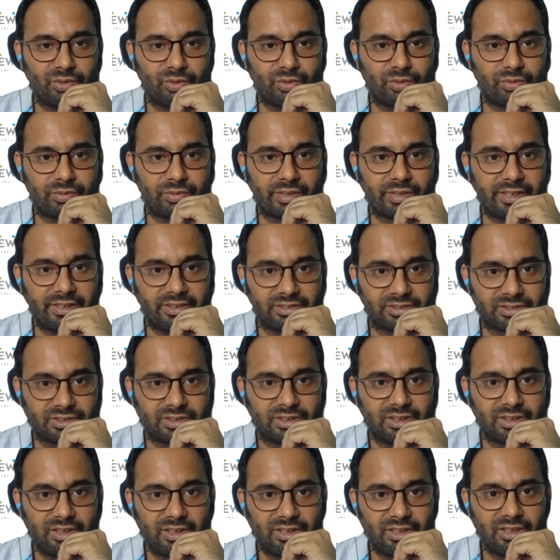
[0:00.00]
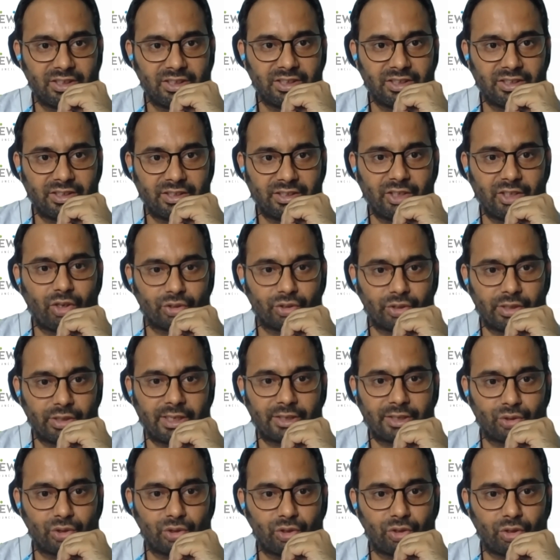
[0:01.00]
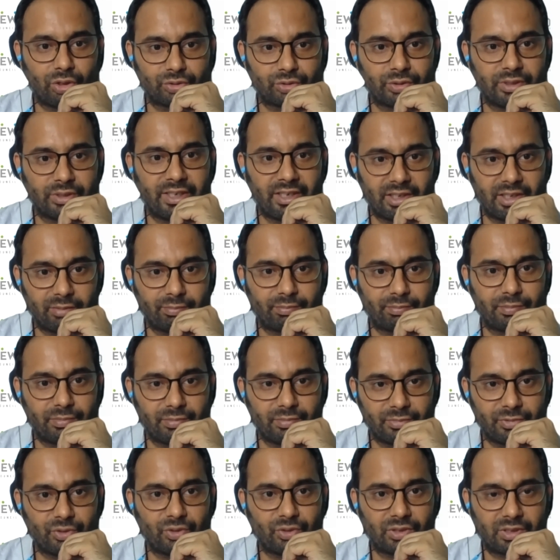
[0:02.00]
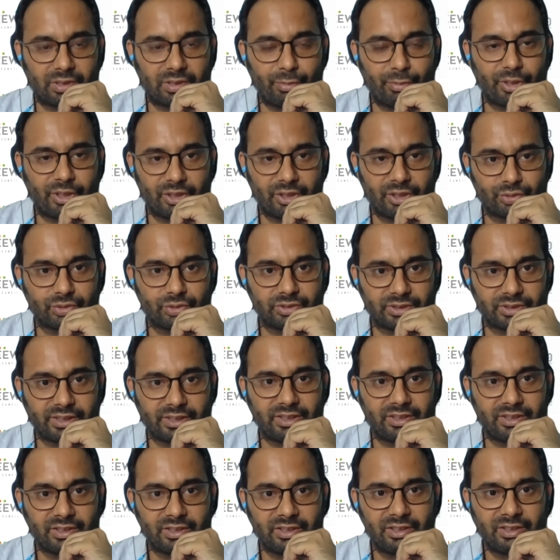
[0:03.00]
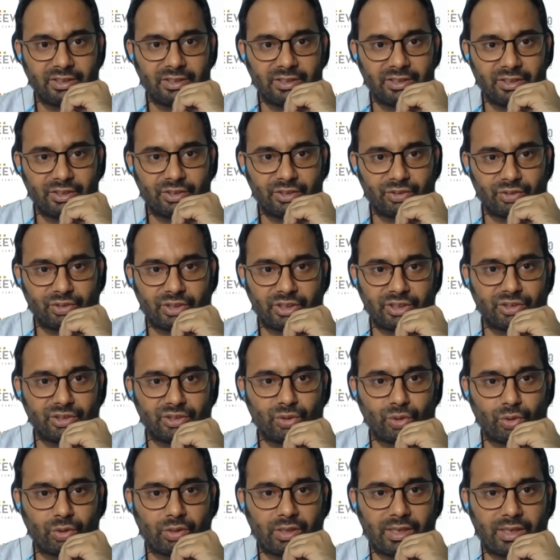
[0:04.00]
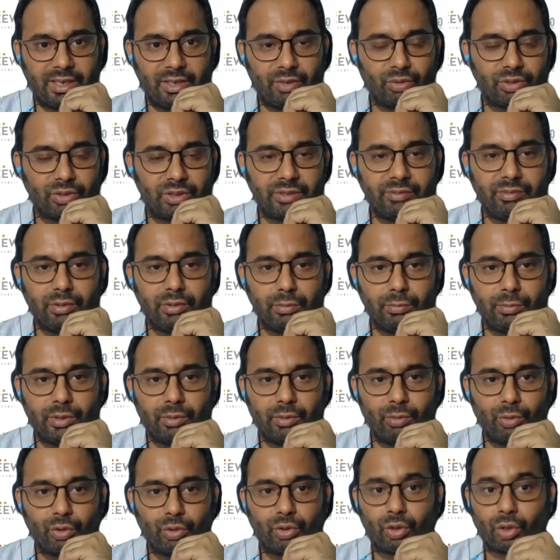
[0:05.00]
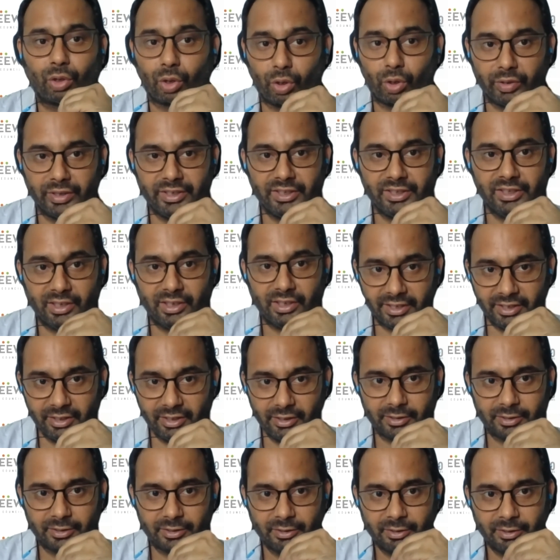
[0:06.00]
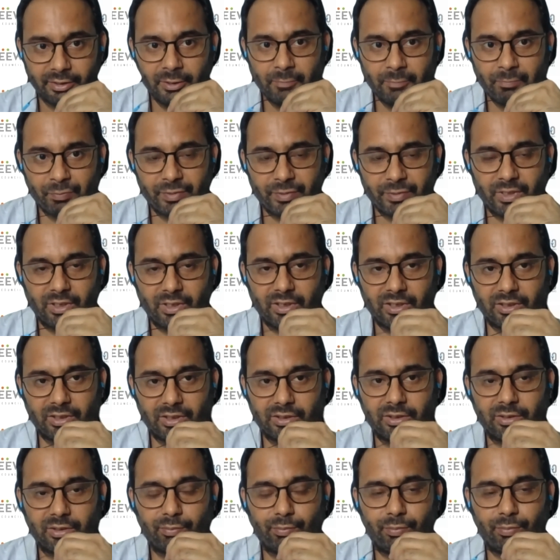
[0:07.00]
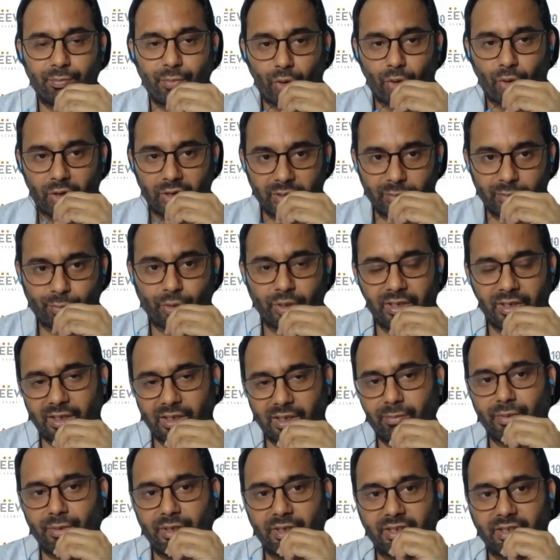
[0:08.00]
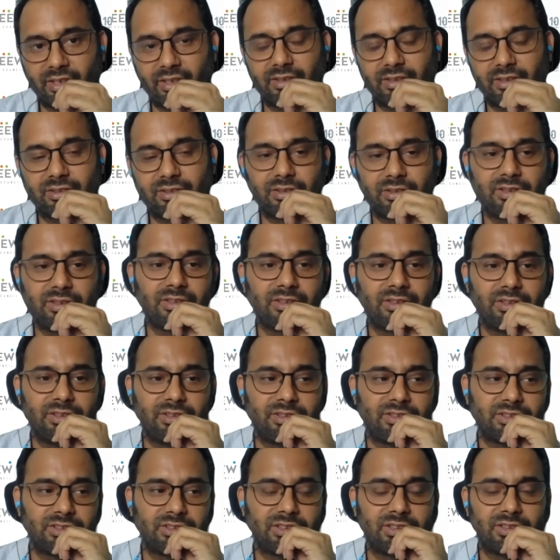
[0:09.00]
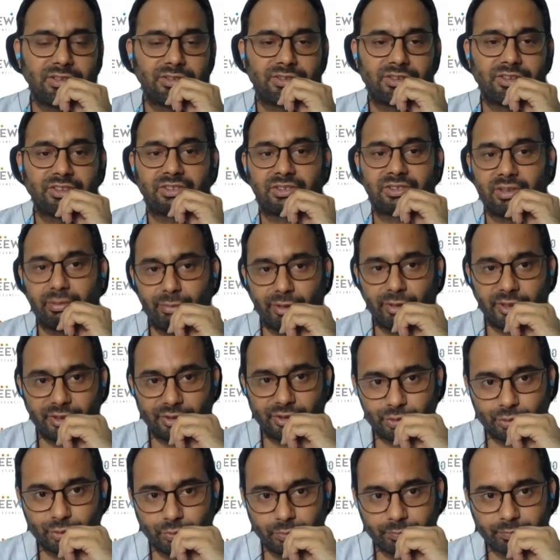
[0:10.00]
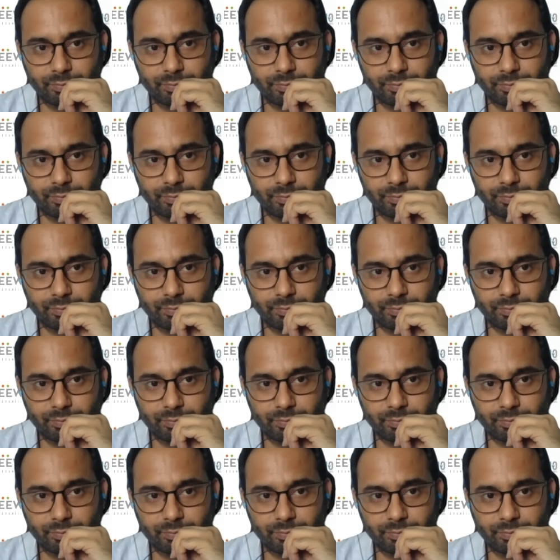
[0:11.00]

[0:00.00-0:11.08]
rice. They actually also end up committing suicide. So there is no, I don't think we will be able to draw any link. The broader point I'm making is it is a systemic issue,